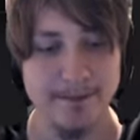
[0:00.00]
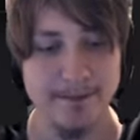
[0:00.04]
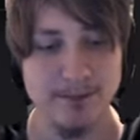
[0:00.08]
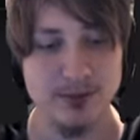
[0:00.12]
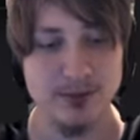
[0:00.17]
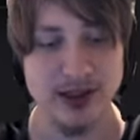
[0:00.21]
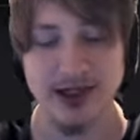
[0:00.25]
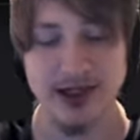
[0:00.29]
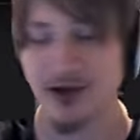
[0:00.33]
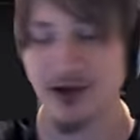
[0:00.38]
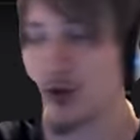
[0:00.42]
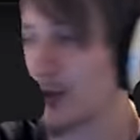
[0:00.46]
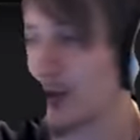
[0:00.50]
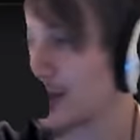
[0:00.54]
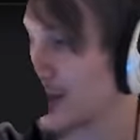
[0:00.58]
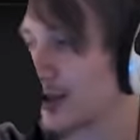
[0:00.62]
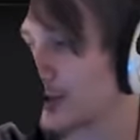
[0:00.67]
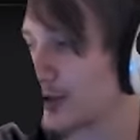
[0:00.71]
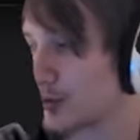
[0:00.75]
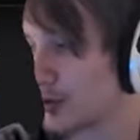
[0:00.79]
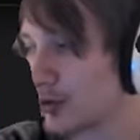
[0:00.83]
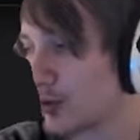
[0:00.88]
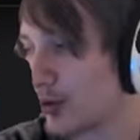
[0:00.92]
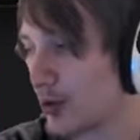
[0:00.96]
but I know I got
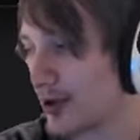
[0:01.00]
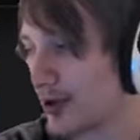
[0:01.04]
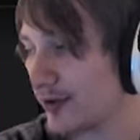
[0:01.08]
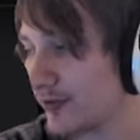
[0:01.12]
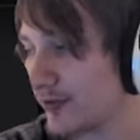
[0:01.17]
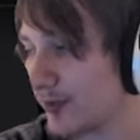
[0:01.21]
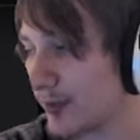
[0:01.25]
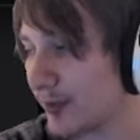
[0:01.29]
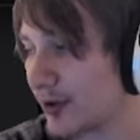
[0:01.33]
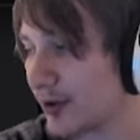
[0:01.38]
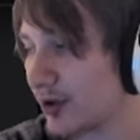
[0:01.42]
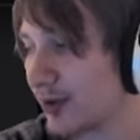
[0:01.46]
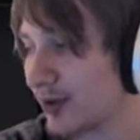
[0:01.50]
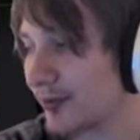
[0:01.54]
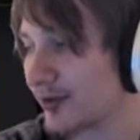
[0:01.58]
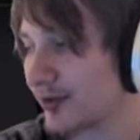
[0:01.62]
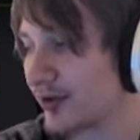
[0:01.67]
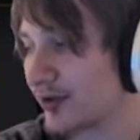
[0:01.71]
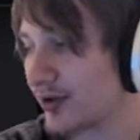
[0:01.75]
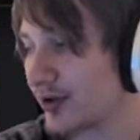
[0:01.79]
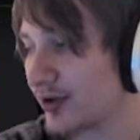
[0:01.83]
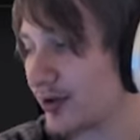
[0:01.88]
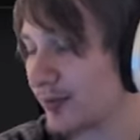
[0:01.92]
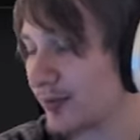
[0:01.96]
a request from a
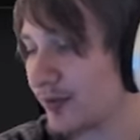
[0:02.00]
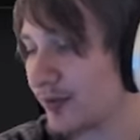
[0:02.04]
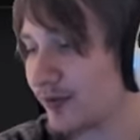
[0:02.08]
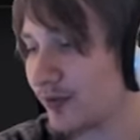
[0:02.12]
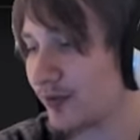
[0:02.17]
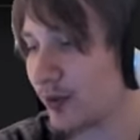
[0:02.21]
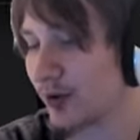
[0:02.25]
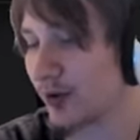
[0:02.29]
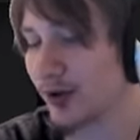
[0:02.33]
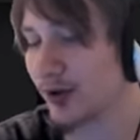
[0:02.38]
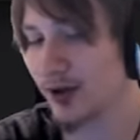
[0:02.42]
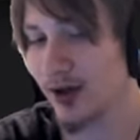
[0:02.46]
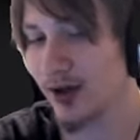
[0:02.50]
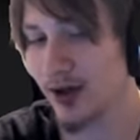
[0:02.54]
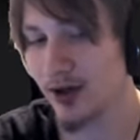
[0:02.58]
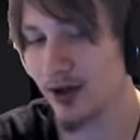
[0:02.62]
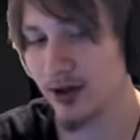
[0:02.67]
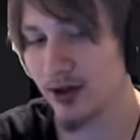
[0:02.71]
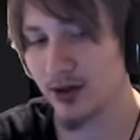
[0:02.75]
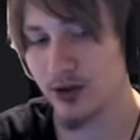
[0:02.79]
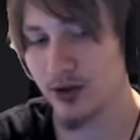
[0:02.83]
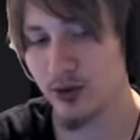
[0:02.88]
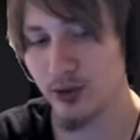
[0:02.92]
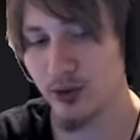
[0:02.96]
commenter before
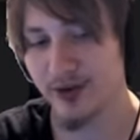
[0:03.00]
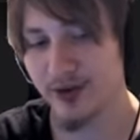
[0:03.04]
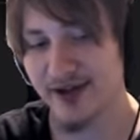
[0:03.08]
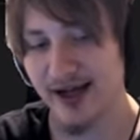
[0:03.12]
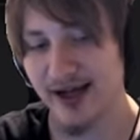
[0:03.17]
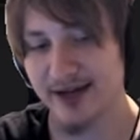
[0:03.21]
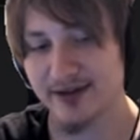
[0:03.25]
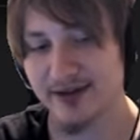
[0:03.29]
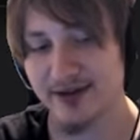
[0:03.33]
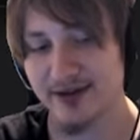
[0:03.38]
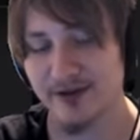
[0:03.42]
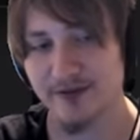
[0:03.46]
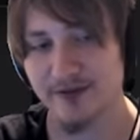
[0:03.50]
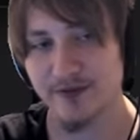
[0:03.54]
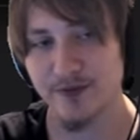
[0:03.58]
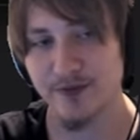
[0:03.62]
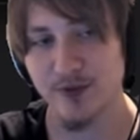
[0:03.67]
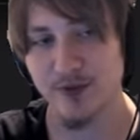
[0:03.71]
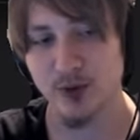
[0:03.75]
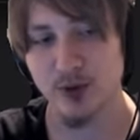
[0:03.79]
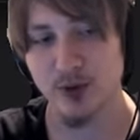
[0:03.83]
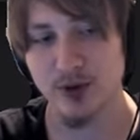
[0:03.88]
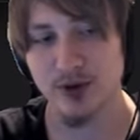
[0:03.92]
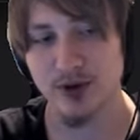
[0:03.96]
who was asking
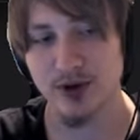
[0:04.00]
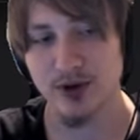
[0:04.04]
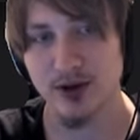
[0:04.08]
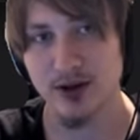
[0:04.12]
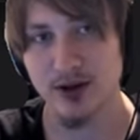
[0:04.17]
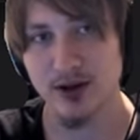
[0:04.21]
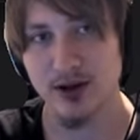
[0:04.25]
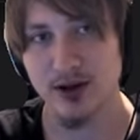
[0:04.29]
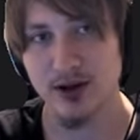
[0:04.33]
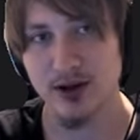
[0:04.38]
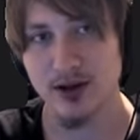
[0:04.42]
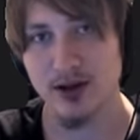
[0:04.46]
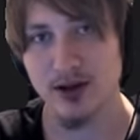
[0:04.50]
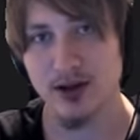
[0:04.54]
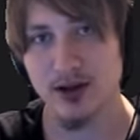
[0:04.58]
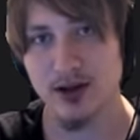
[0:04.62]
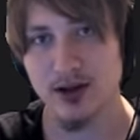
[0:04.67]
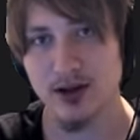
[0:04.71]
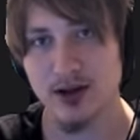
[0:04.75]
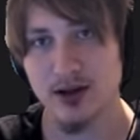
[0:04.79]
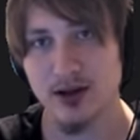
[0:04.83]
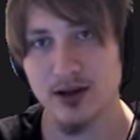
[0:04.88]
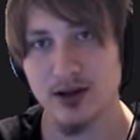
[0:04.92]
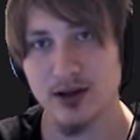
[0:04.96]
for
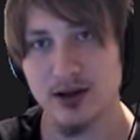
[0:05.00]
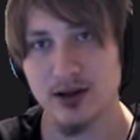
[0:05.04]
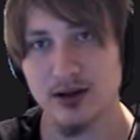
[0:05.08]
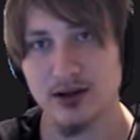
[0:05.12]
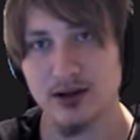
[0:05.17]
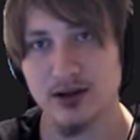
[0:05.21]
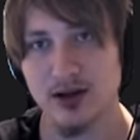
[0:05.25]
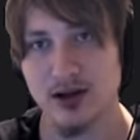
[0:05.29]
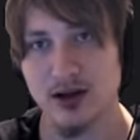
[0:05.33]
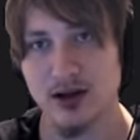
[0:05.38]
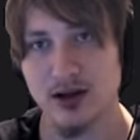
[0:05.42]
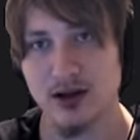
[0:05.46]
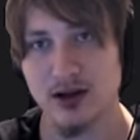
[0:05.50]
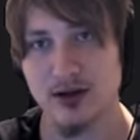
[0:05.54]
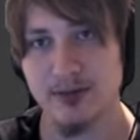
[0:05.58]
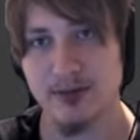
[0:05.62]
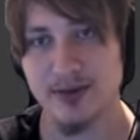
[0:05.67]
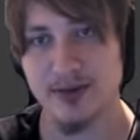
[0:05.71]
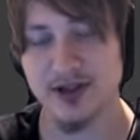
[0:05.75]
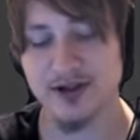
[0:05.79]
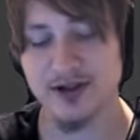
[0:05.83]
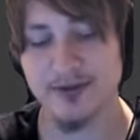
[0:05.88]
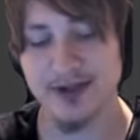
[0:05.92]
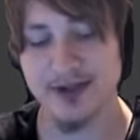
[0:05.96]
uh,
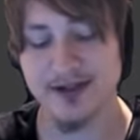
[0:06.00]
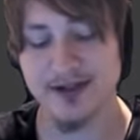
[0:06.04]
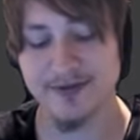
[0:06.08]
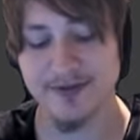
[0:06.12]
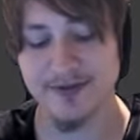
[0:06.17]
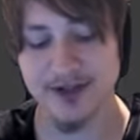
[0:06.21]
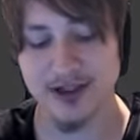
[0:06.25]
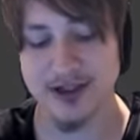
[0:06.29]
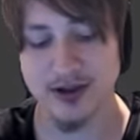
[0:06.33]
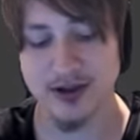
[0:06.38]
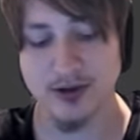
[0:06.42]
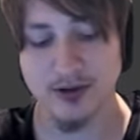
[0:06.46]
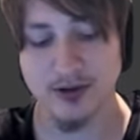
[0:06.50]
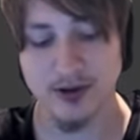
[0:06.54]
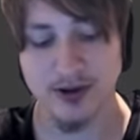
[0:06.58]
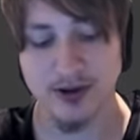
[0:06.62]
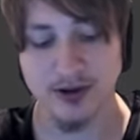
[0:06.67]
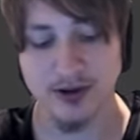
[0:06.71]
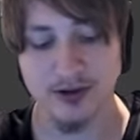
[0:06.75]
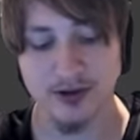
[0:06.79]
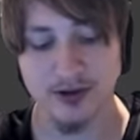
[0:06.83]
me to make a video on